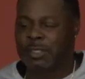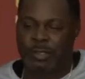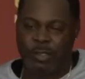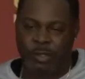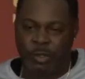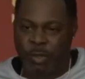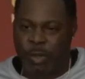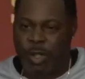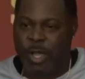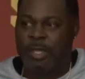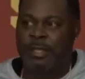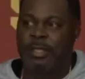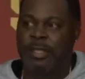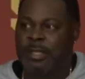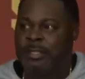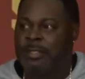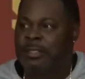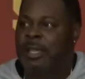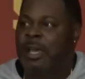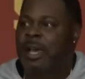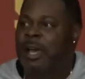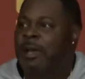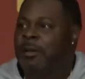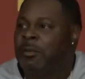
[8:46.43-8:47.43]
throughout that
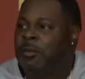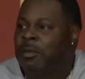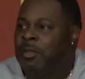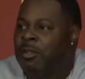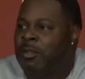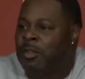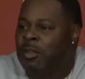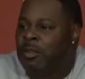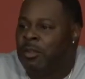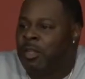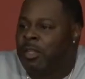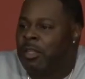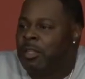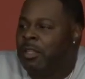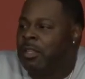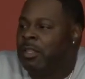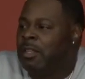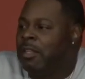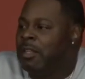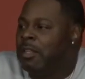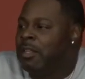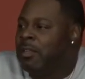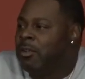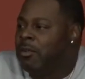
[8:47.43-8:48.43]
time, you know,
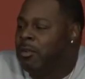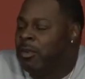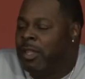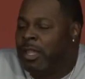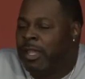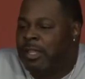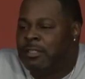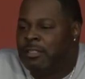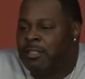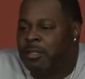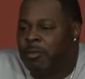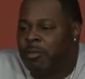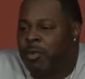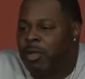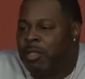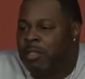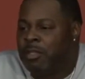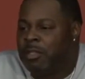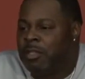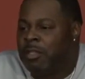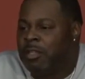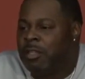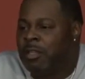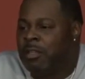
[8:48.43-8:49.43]
it creates a
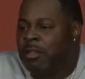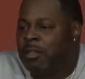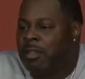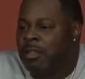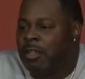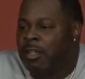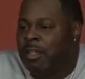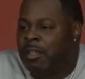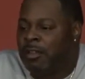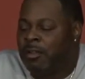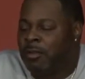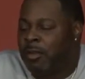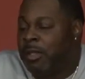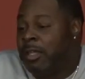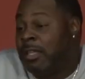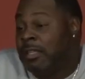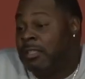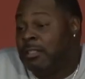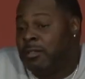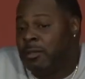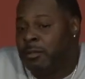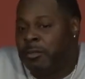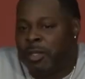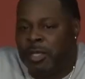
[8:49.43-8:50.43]
brotherhood. It
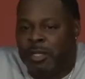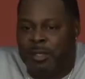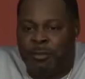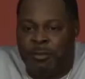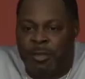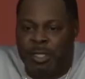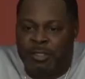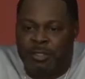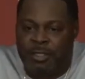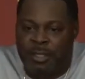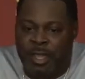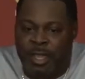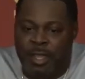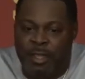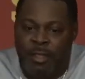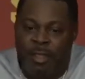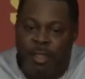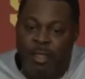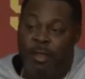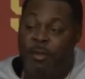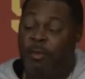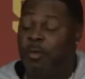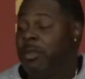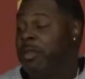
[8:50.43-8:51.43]
creates a bond, much like
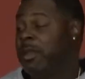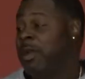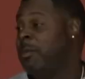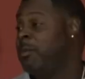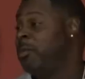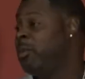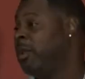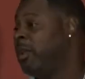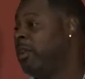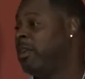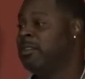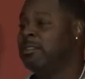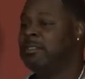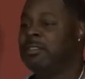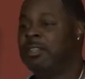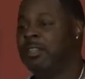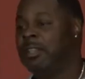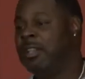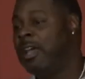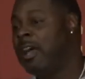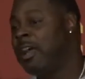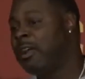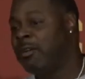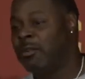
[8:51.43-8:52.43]
with our players in the
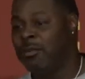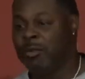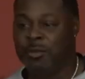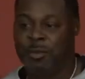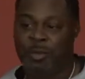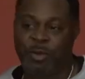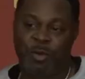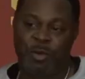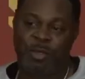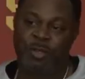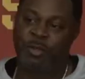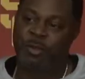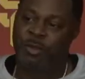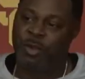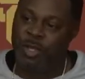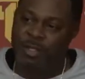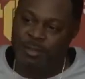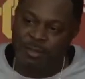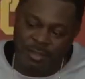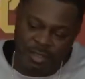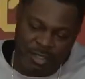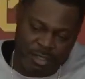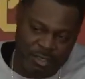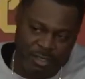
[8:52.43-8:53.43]
locker room, going through
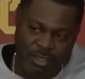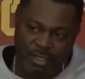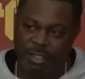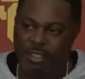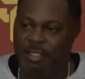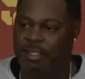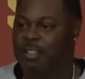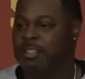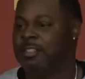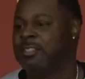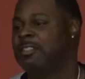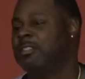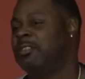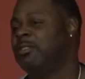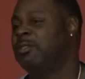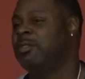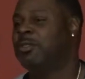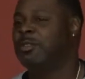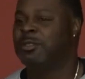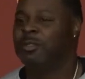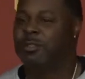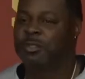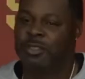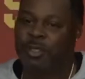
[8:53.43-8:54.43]
off-season condition,
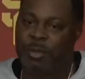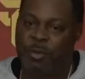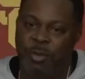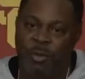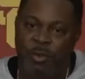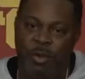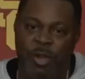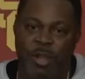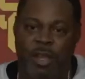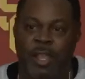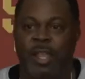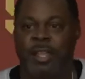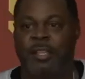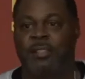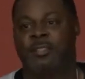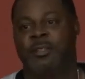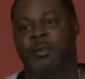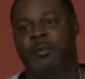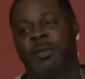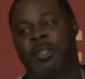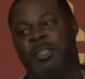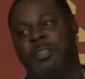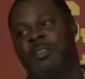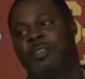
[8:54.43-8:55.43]
going through summer workouts. I
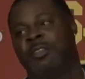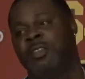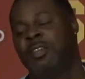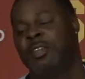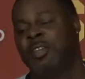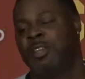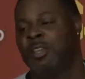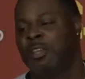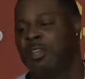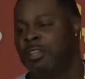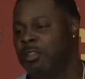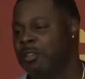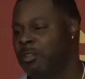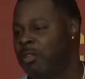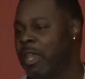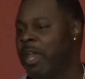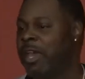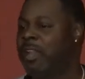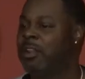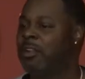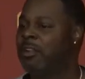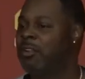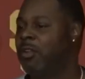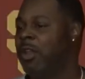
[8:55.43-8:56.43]
mean, you
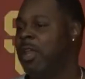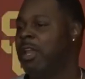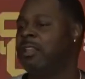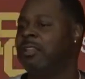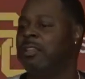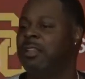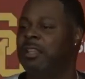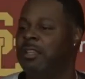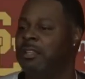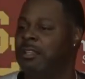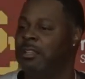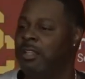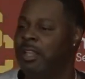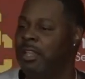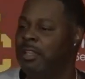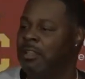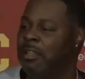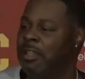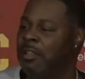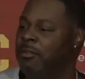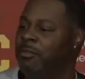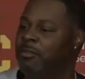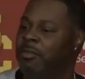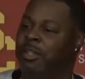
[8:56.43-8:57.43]
kind of create
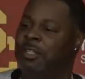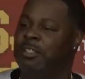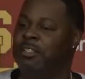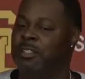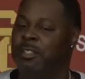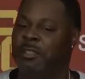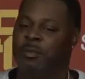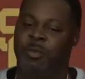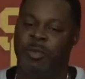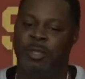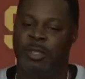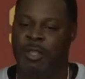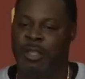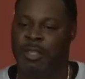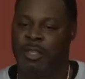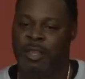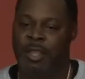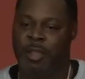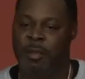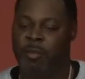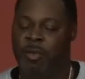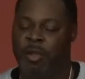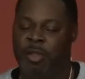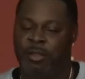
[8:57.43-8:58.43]
that friendship and
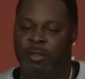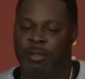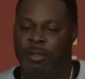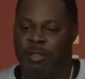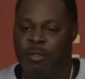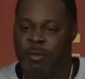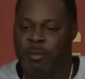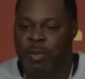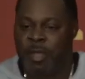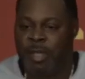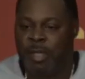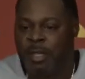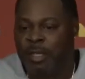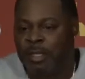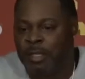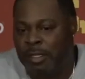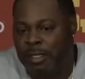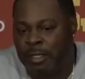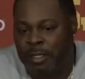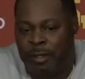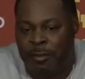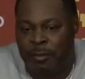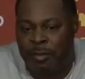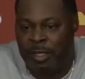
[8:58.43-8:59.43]
that brotherly bond.
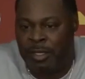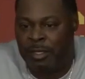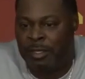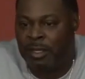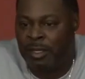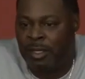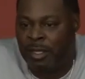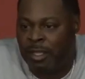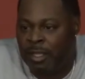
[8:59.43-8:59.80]
And, I mean,